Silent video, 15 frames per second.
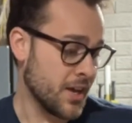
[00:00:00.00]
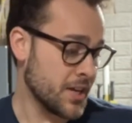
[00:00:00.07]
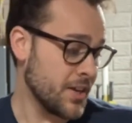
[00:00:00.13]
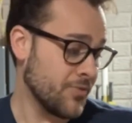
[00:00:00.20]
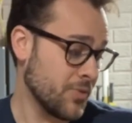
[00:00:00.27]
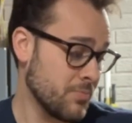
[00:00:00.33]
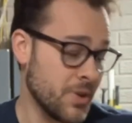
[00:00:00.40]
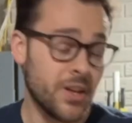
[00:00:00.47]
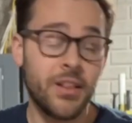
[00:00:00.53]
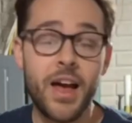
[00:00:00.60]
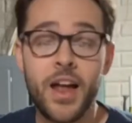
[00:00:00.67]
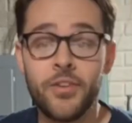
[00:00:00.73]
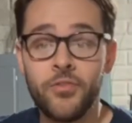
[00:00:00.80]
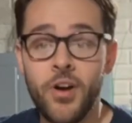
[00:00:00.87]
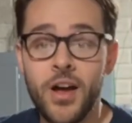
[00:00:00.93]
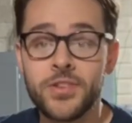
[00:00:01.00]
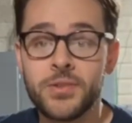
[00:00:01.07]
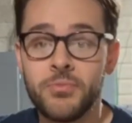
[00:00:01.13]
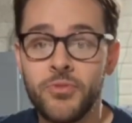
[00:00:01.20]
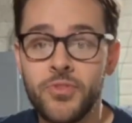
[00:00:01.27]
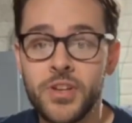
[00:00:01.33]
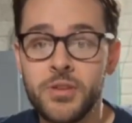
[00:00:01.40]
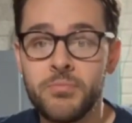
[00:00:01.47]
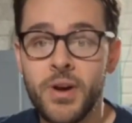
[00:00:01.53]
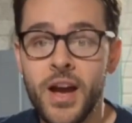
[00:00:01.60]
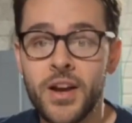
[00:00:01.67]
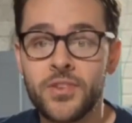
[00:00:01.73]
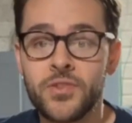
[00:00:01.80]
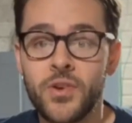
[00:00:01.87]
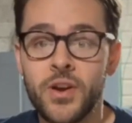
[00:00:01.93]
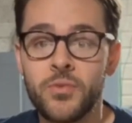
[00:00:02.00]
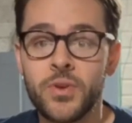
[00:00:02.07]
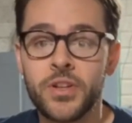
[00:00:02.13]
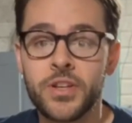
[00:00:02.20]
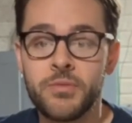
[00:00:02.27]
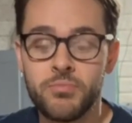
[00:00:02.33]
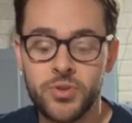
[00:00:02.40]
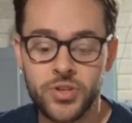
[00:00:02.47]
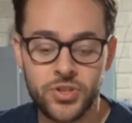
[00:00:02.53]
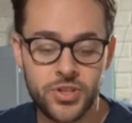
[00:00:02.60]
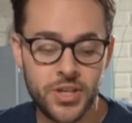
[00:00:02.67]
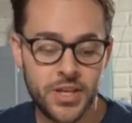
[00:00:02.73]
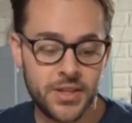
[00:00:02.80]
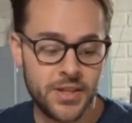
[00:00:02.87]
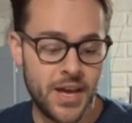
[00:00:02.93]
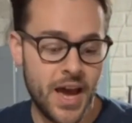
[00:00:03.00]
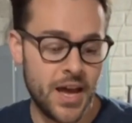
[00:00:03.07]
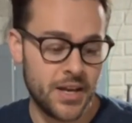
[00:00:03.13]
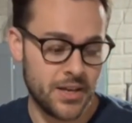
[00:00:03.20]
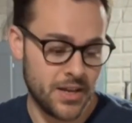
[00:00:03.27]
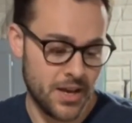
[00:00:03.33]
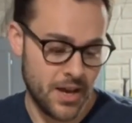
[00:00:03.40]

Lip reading: giving me a lot of awesome feedback, so I really appreciate that.